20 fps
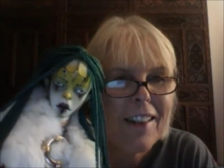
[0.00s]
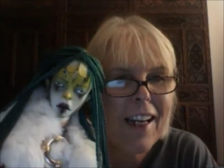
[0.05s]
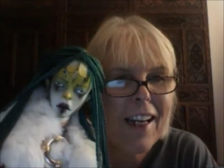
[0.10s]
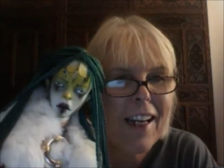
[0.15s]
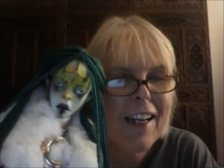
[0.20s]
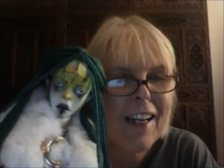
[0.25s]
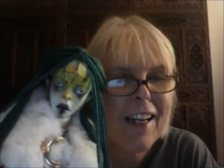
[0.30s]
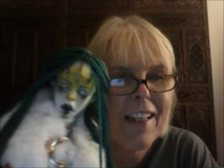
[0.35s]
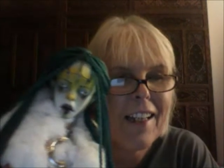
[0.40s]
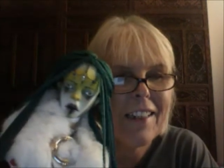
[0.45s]

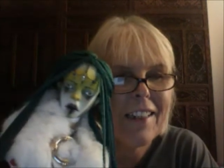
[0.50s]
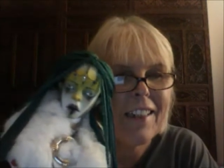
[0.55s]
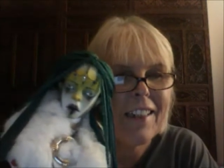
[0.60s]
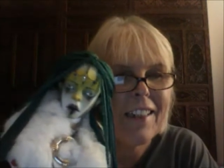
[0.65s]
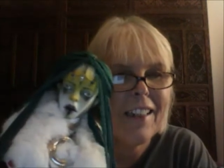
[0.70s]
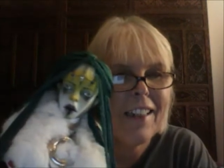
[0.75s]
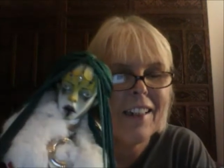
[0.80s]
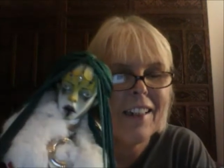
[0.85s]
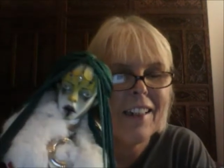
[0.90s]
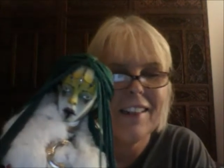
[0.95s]
And
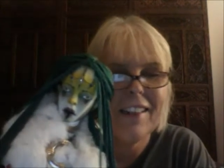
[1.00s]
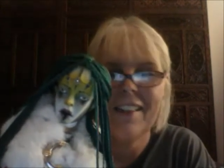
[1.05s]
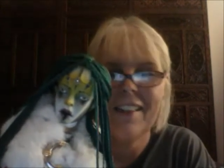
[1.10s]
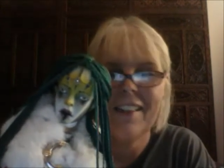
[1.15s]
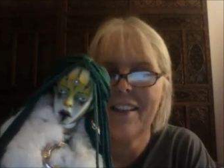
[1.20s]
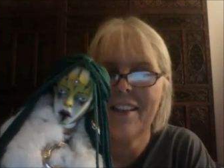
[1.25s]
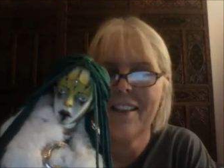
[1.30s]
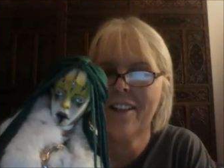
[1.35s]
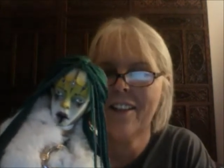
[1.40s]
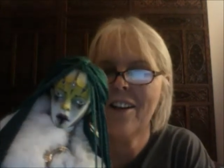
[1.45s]

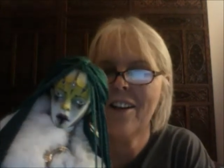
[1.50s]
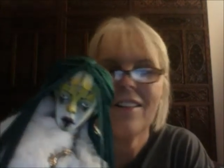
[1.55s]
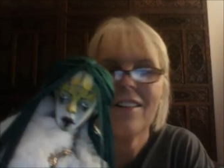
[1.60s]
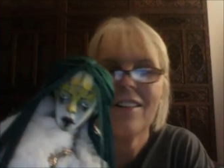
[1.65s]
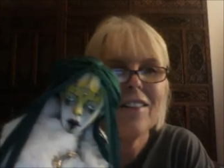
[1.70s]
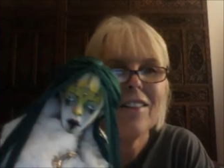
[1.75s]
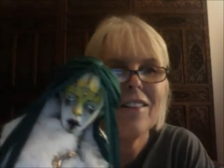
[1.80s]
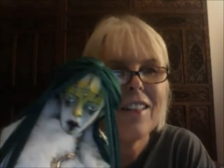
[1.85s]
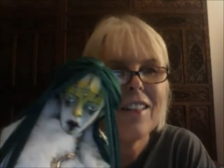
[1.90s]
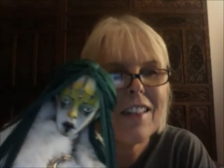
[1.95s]
the
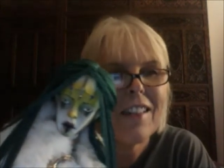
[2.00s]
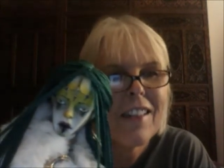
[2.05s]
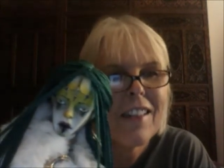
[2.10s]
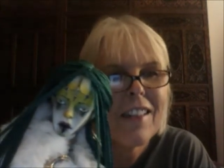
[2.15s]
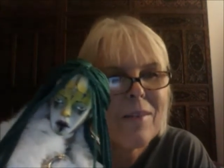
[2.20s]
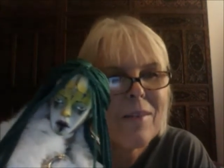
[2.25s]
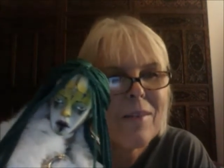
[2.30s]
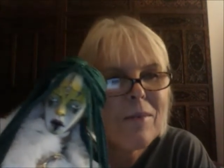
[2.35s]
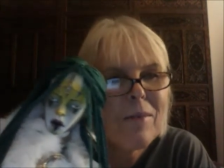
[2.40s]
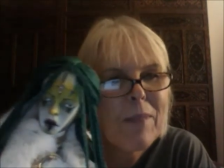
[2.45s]
color is
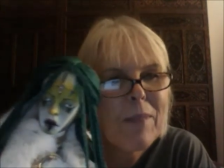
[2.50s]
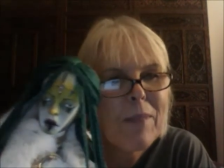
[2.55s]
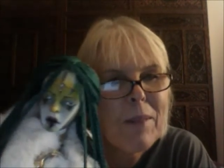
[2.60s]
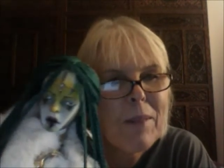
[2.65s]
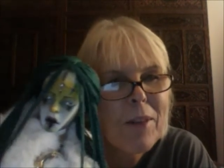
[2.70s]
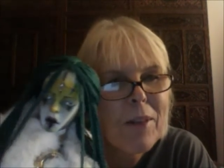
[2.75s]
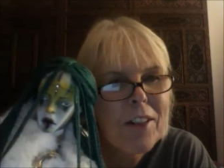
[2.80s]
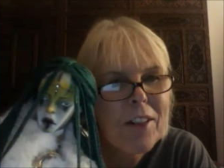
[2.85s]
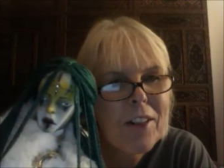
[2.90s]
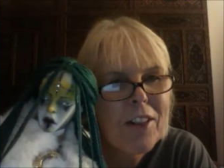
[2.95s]
a bit
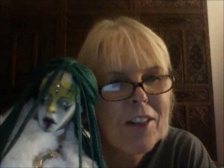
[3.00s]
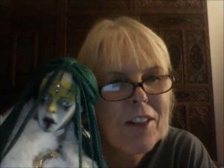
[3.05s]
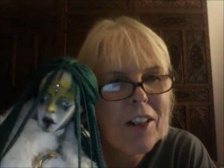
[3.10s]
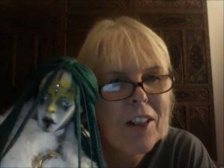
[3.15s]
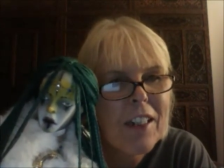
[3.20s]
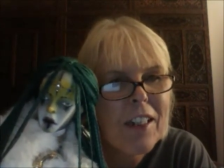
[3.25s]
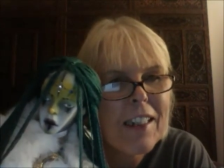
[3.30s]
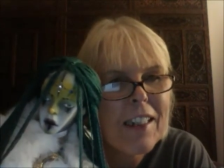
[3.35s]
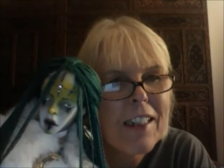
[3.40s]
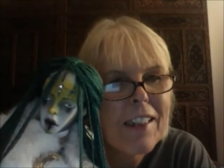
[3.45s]
washed
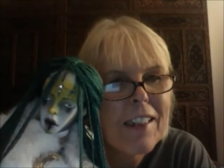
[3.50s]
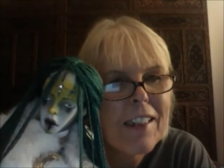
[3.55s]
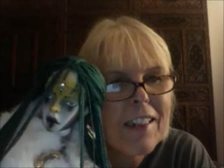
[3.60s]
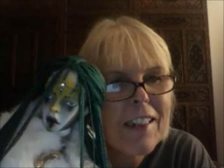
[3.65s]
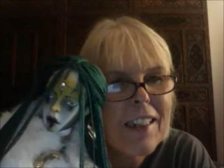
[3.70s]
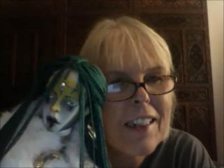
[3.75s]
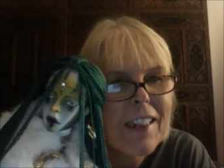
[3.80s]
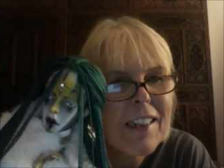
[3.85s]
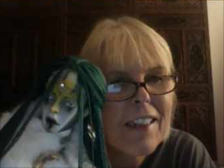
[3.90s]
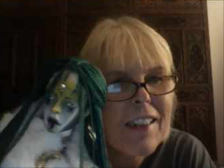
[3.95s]
out. He
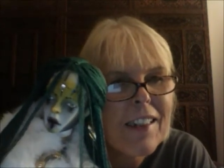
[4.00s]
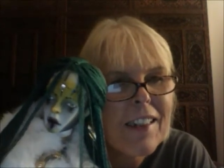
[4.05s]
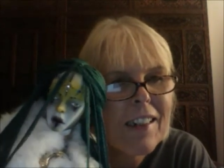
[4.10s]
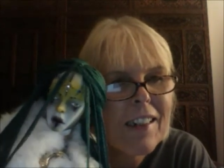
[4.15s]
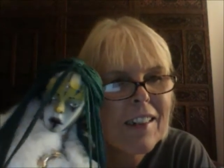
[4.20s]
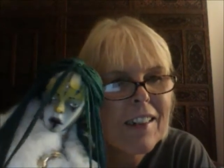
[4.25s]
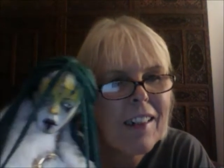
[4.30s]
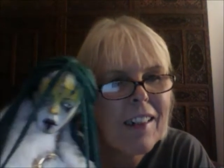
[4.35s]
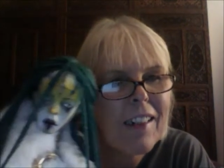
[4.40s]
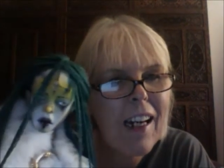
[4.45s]
he's
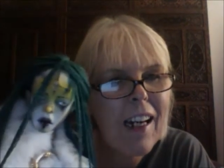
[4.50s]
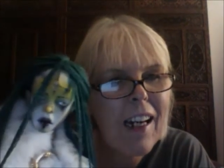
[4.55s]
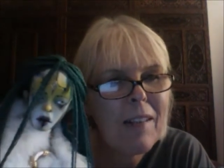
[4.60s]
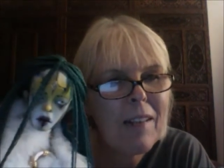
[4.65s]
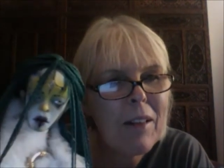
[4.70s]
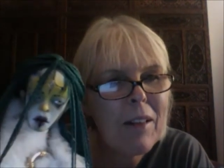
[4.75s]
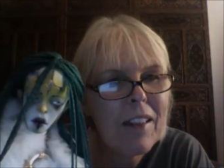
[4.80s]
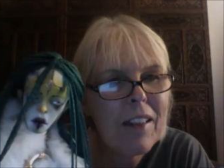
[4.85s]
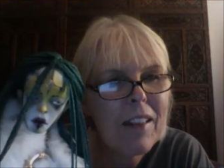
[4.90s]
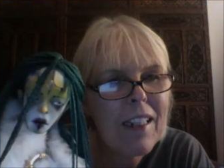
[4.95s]
uh
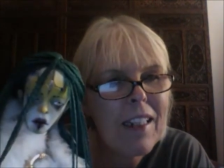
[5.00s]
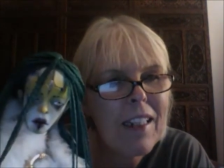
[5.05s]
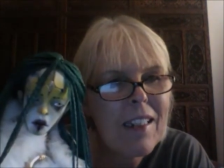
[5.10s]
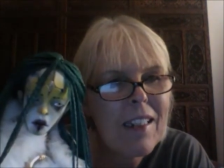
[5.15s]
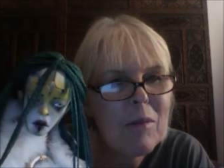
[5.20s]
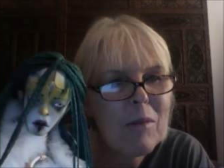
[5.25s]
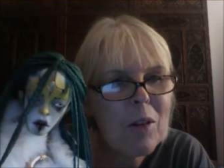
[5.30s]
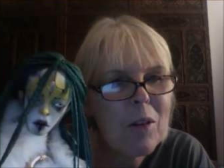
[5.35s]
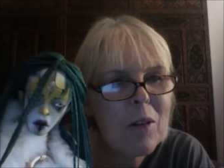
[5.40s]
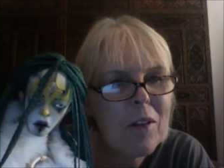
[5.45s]
I guess
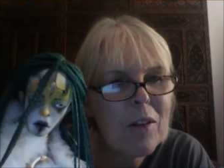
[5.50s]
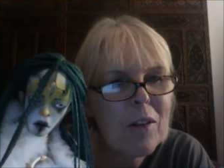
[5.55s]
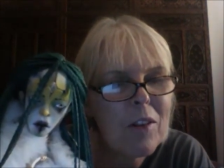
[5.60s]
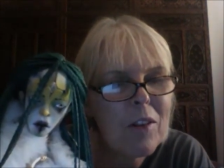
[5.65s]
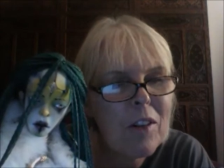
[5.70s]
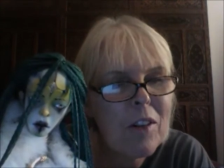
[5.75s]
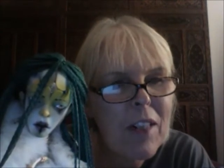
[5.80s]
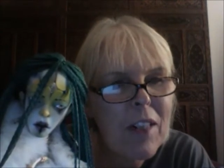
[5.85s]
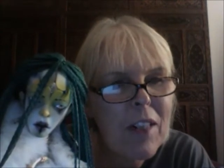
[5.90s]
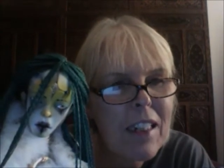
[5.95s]
I'm going through
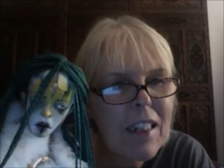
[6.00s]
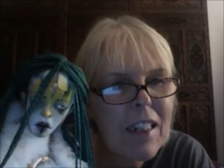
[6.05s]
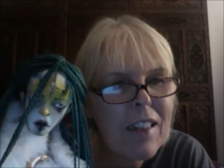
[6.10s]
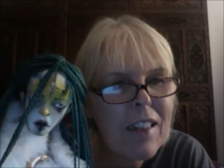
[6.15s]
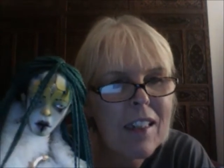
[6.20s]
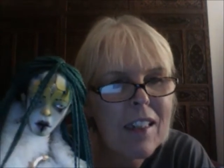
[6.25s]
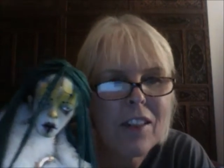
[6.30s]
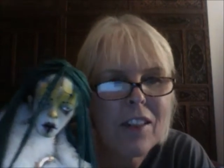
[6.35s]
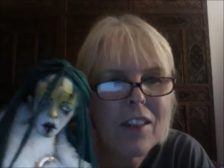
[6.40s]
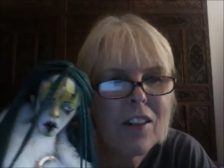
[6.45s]
a green
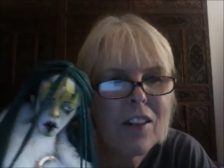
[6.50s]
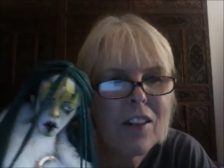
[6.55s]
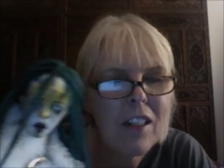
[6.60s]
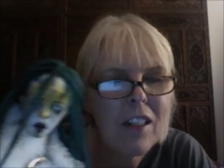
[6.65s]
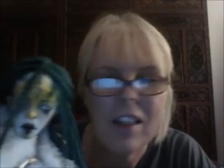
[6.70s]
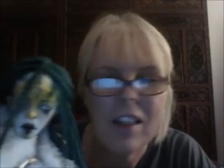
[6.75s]
stage.